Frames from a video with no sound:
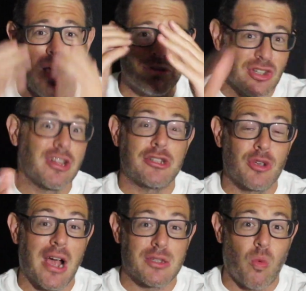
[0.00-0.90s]
I'm just going to let you
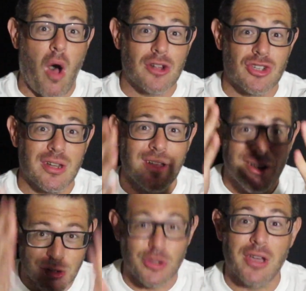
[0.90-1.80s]
guys watch it
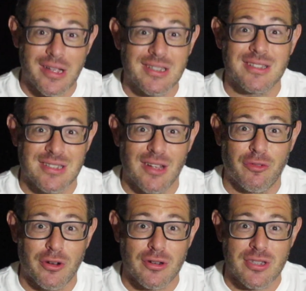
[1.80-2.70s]
so you guys can see it
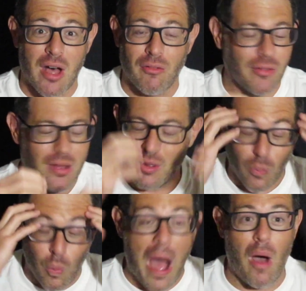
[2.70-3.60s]
for yourself.
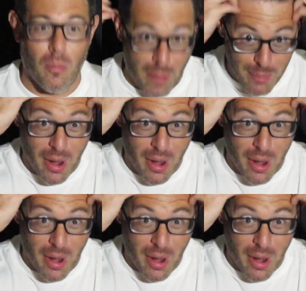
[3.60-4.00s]
Wow, my